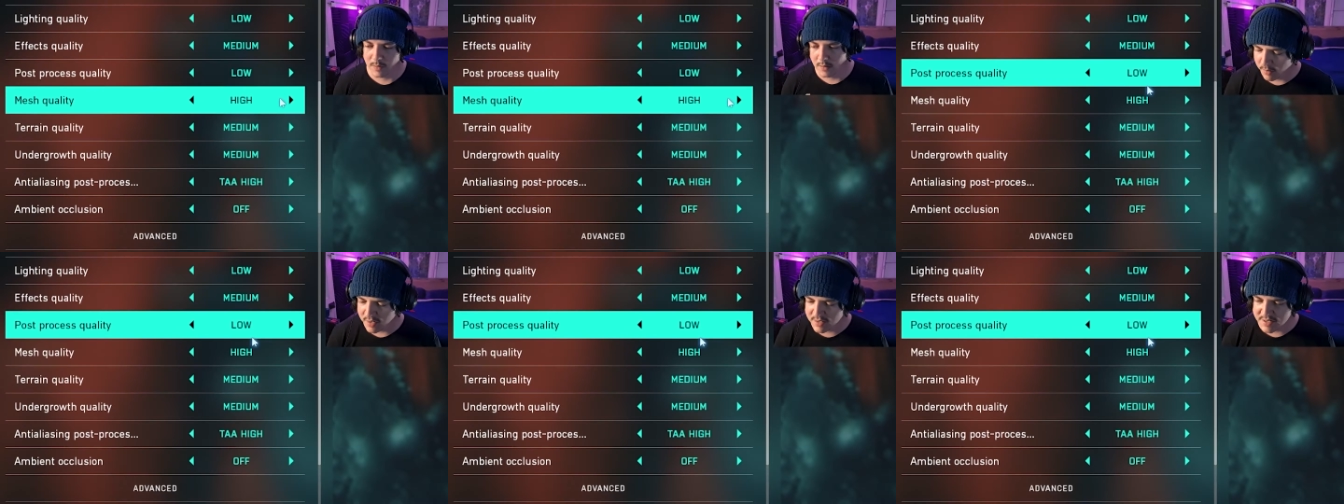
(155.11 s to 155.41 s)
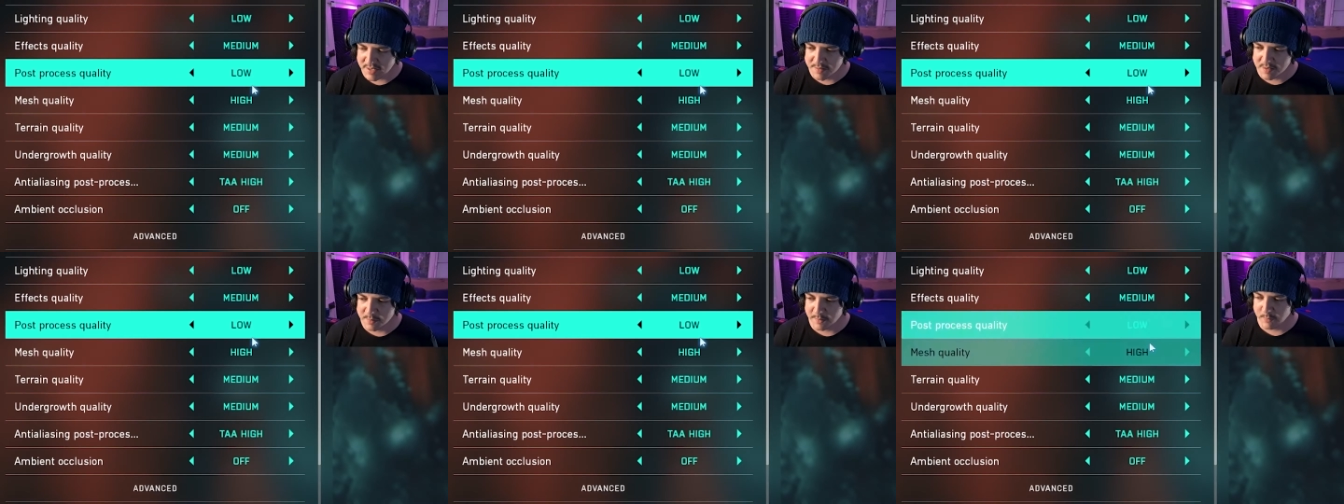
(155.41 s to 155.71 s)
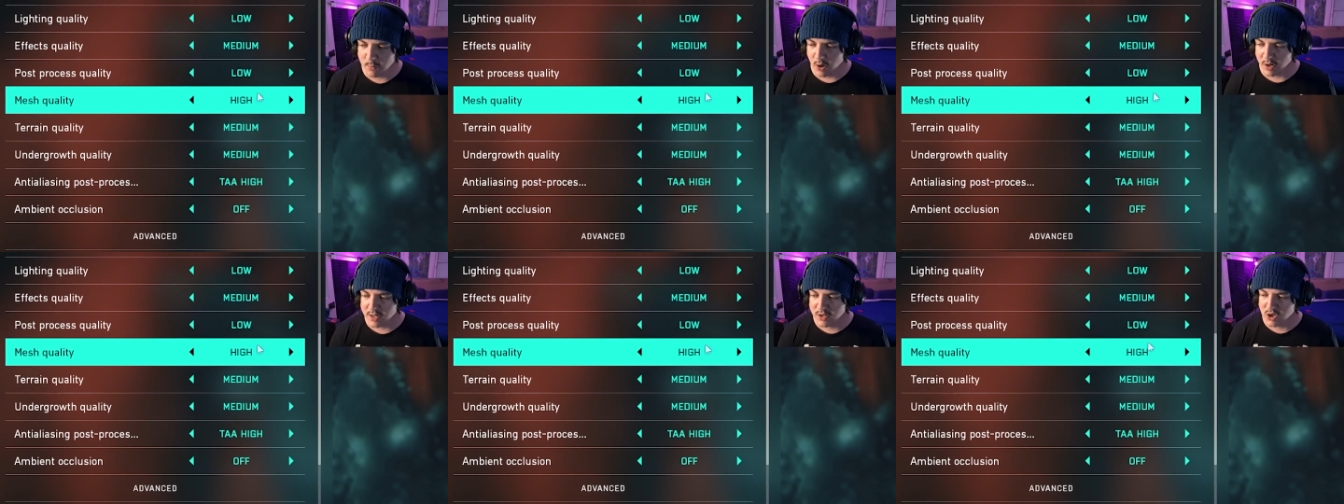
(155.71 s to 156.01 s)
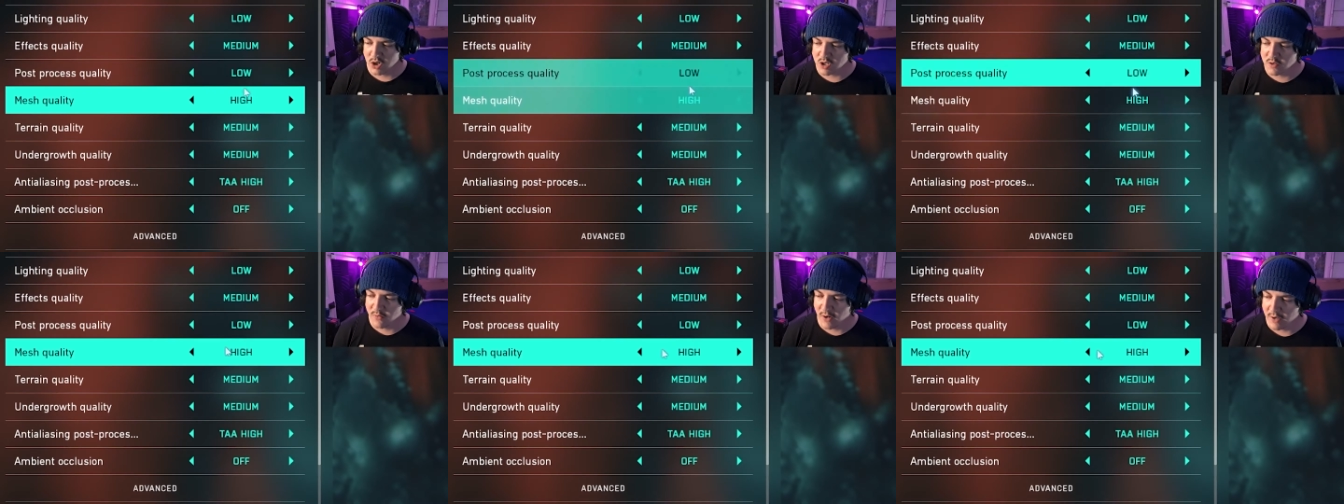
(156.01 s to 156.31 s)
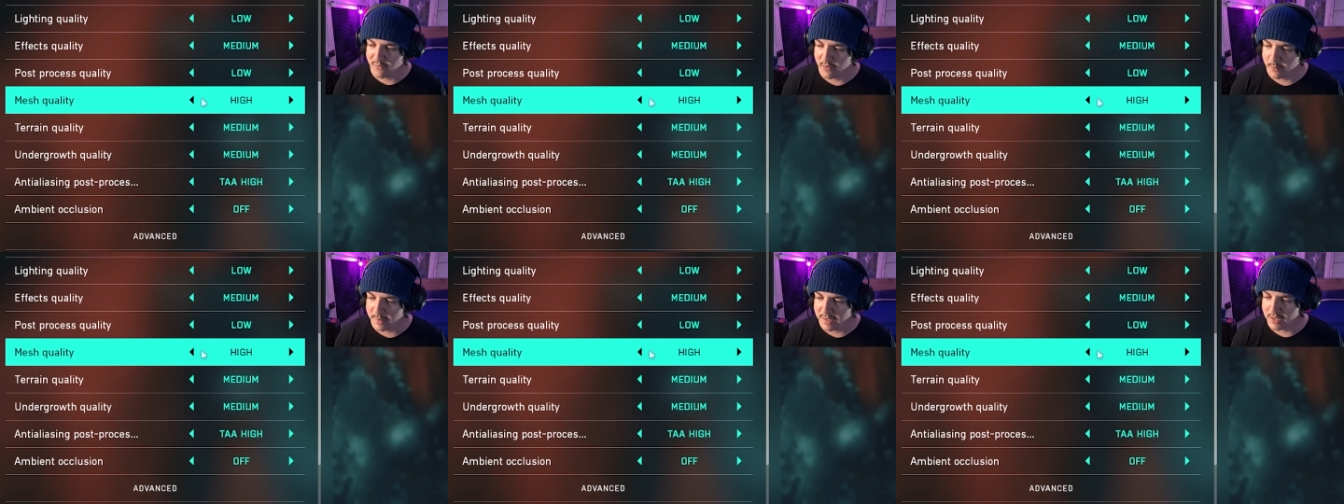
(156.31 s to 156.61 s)
But it seems to be working just
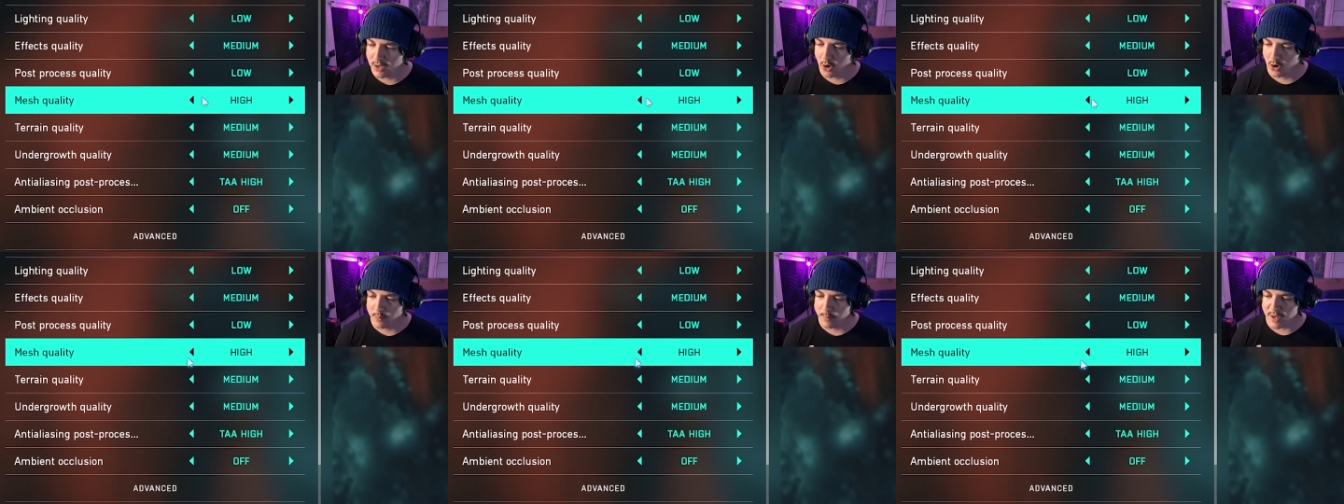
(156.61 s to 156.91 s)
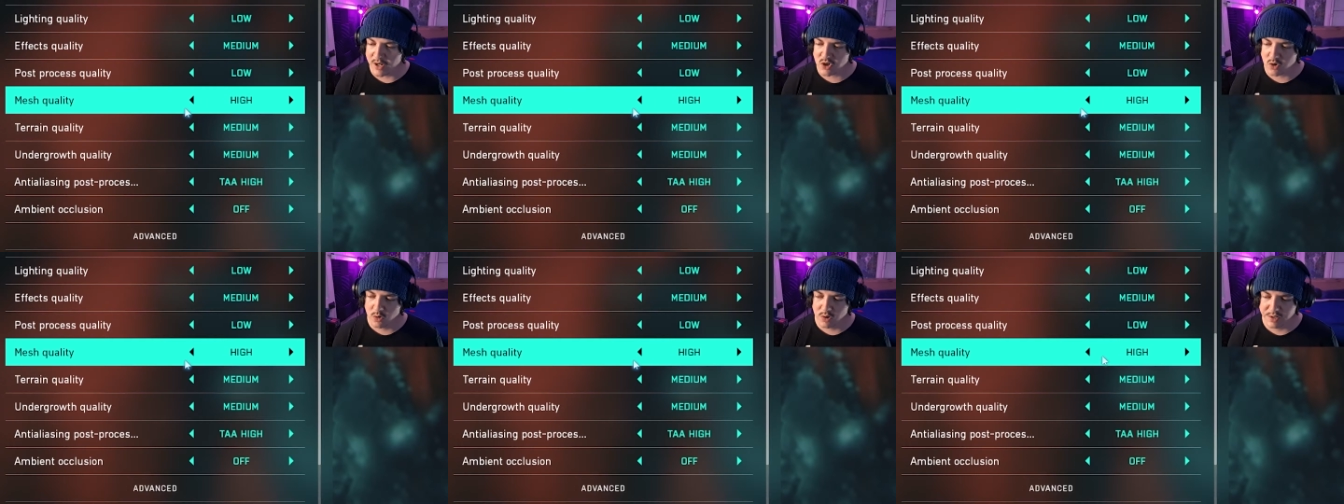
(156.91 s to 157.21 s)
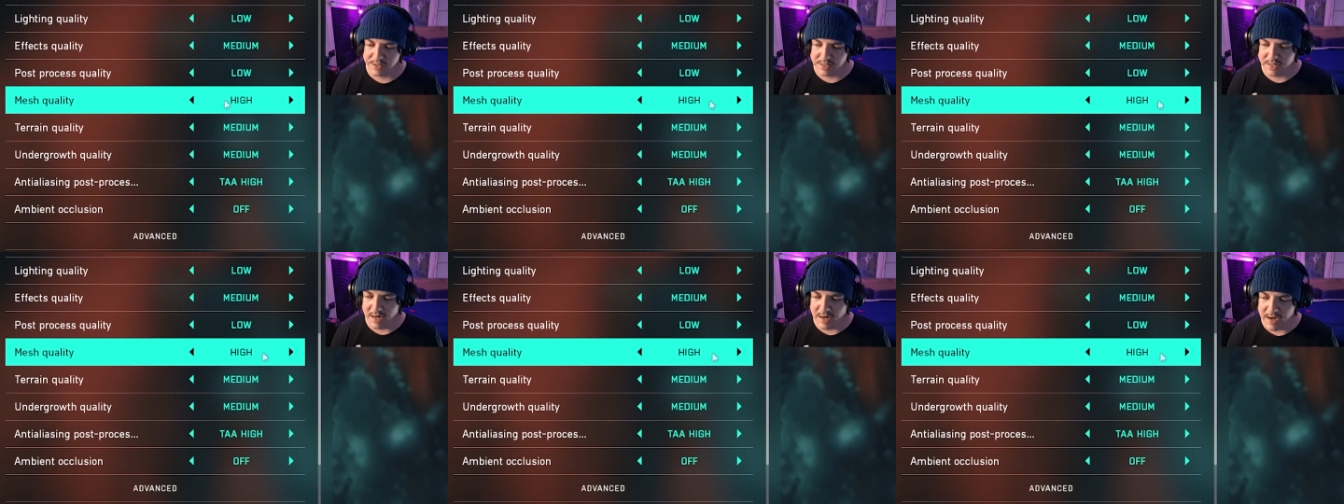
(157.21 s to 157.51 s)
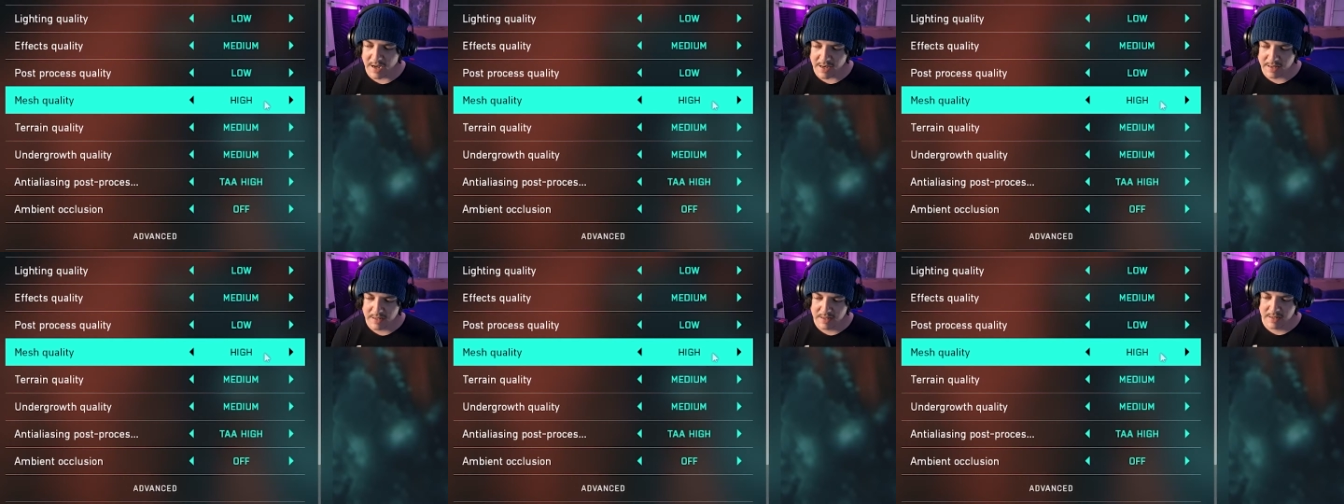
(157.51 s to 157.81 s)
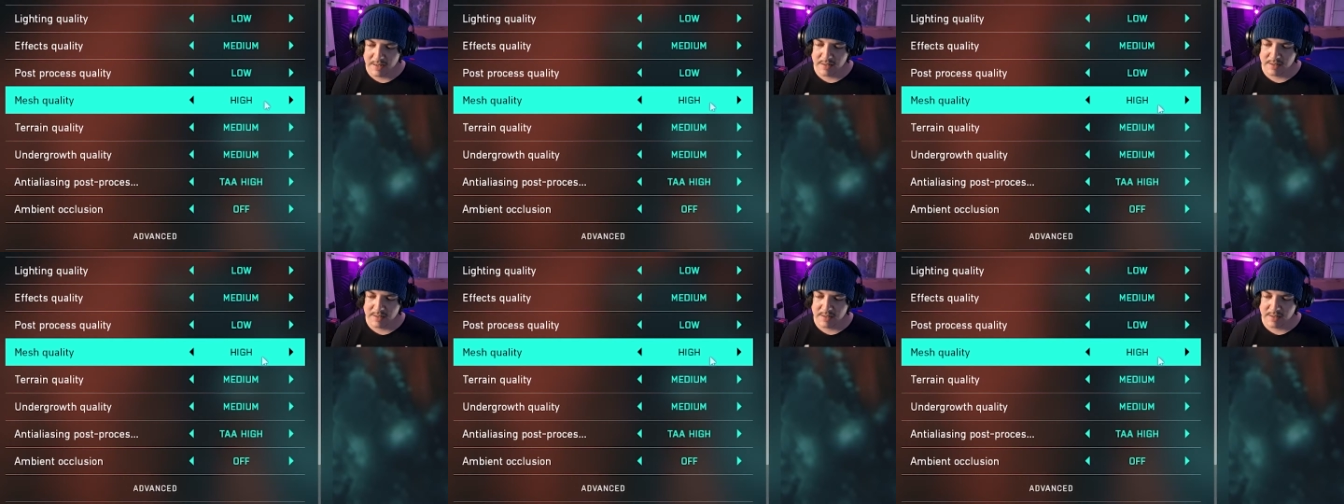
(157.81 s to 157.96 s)
fine for me on mesh quality high.